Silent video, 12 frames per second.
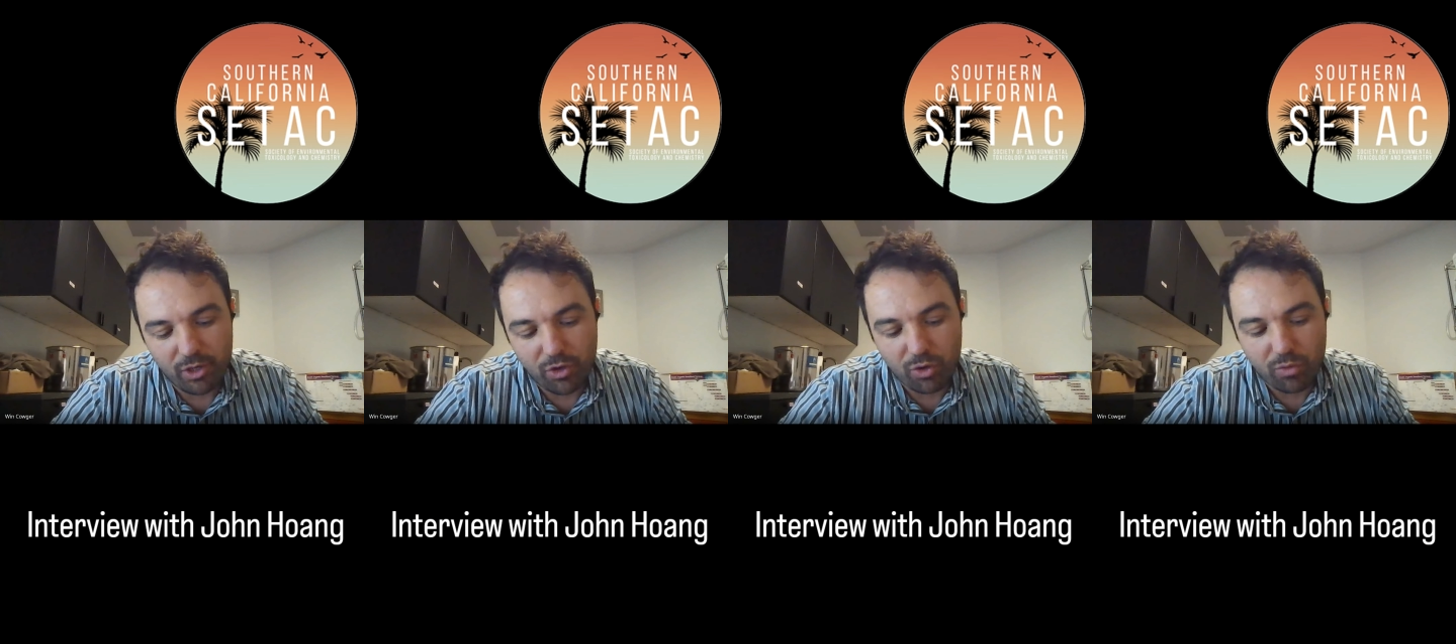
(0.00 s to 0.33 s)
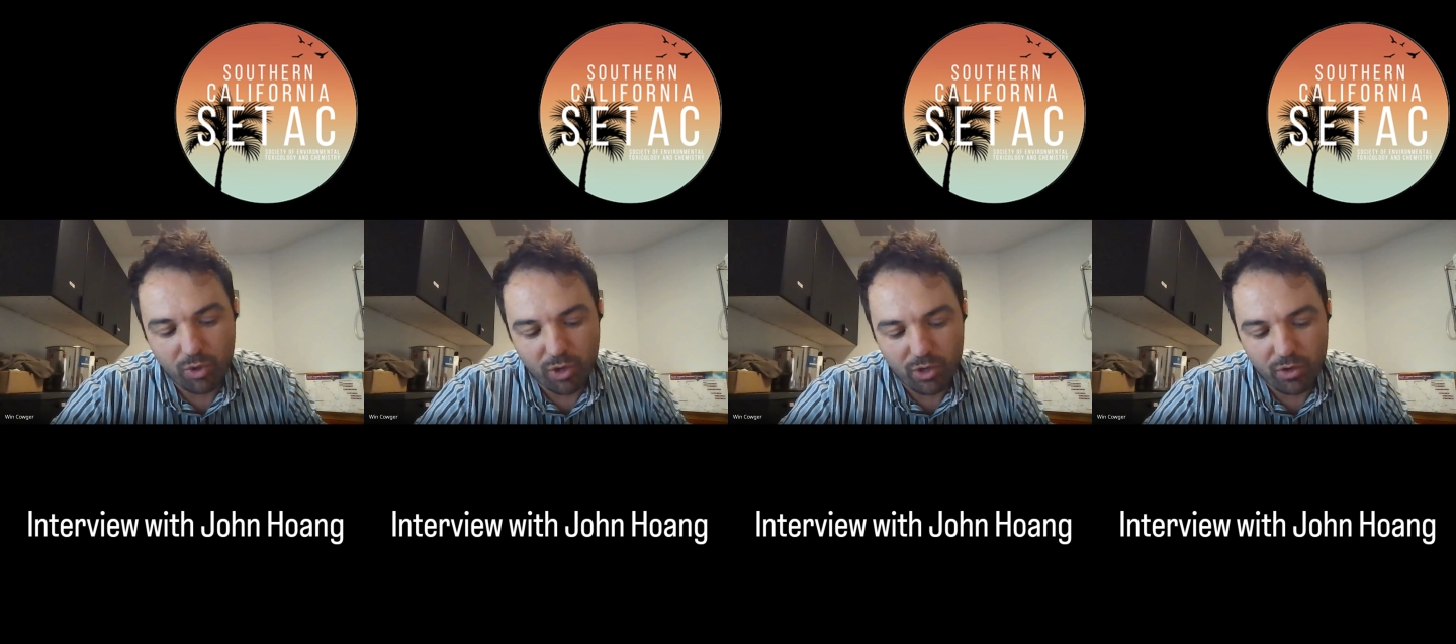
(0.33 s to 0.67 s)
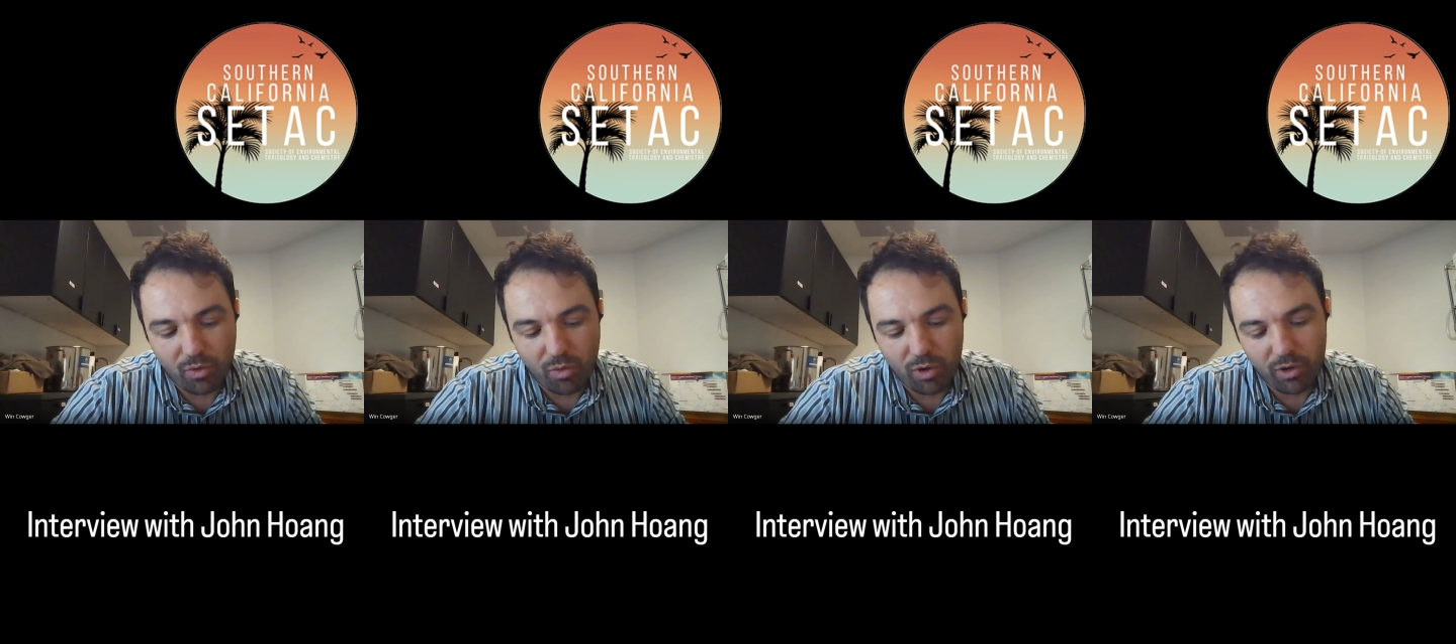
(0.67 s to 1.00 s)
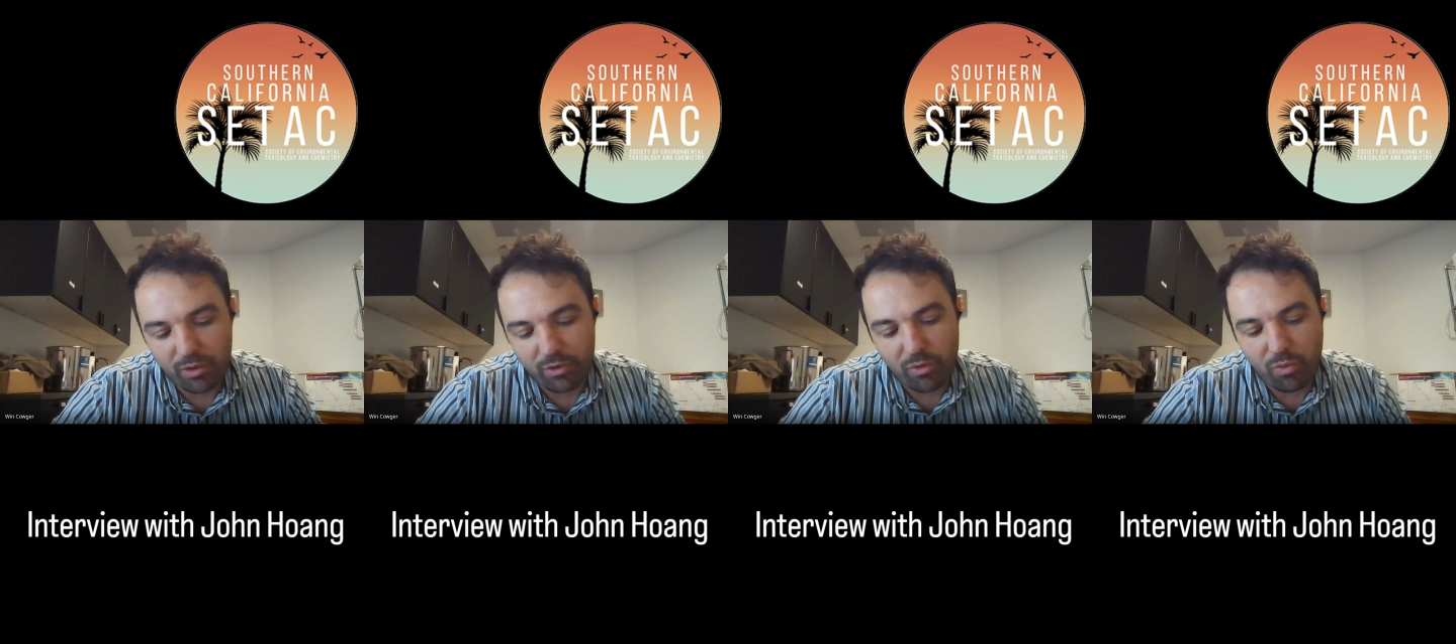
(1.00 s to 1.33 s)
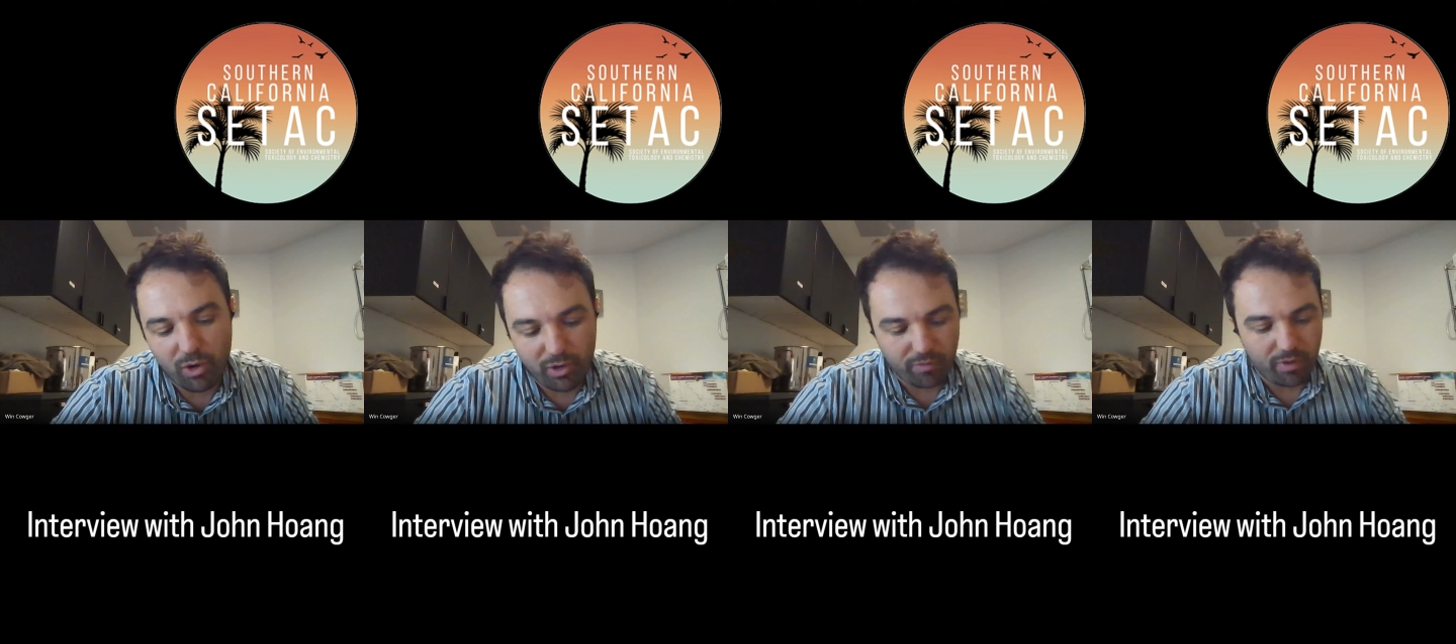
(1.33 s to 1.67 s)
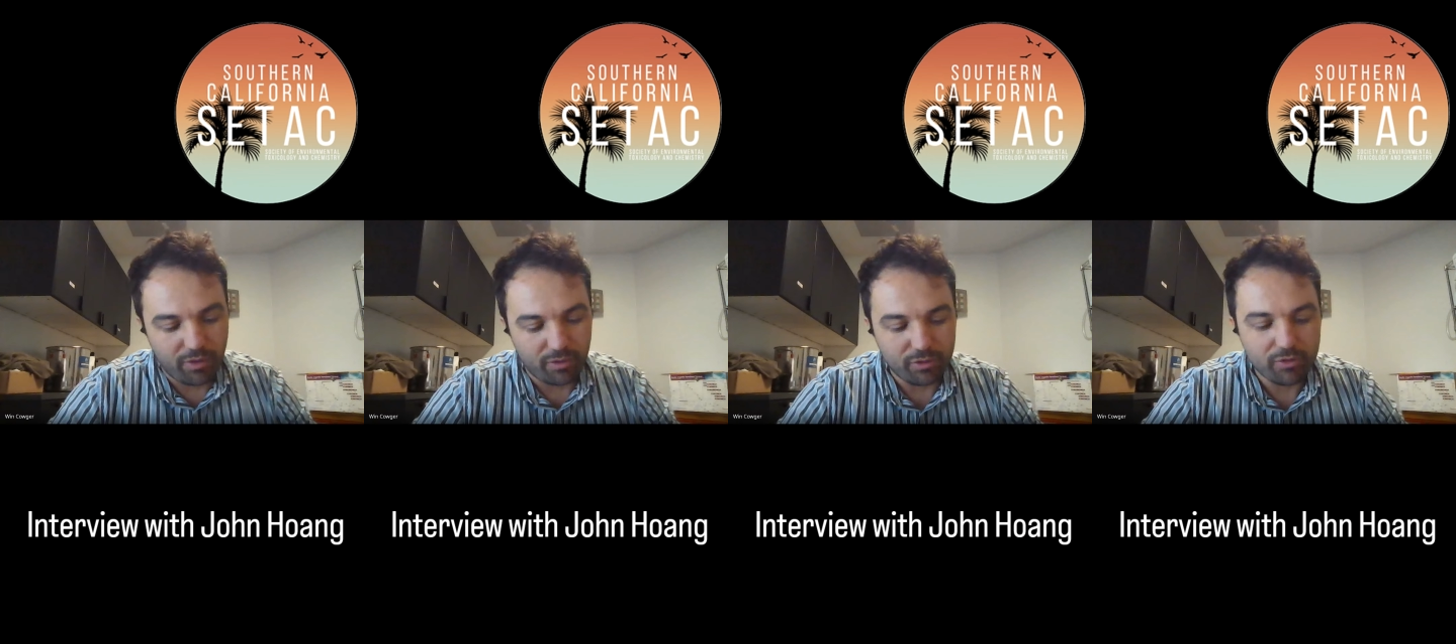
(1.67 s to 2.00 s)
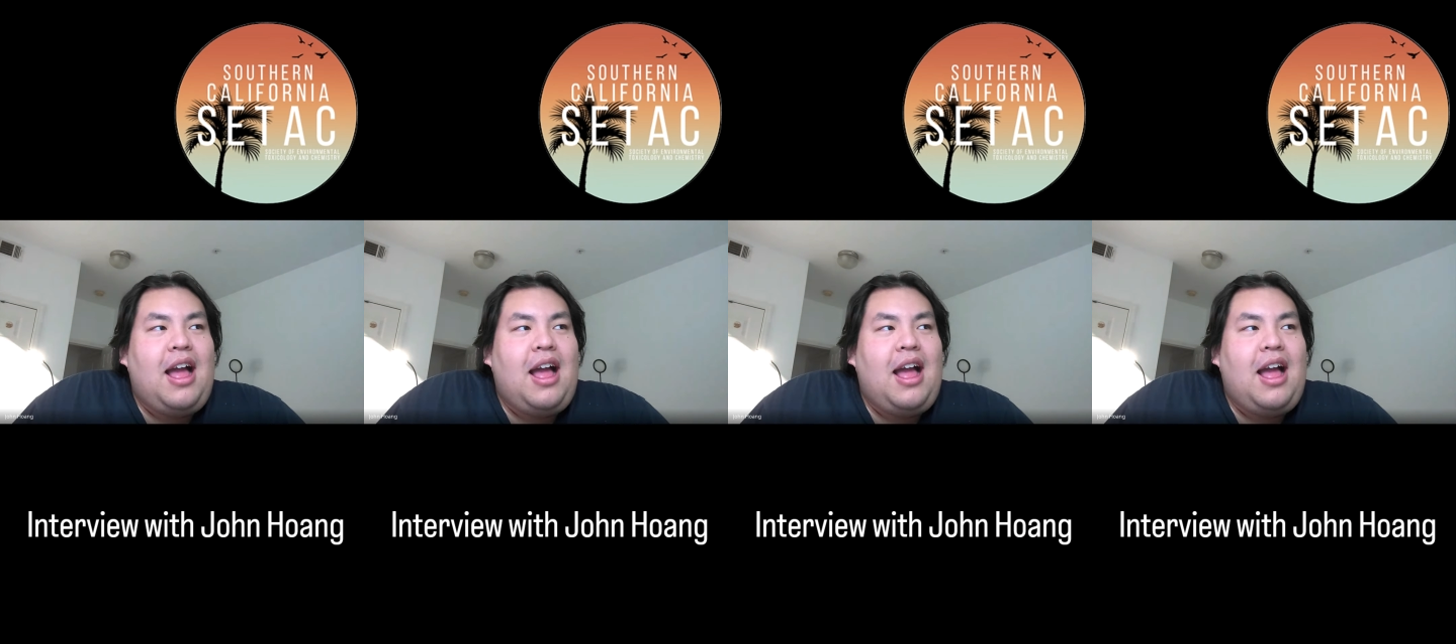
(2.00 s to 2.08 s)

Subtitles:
your work or the work of others?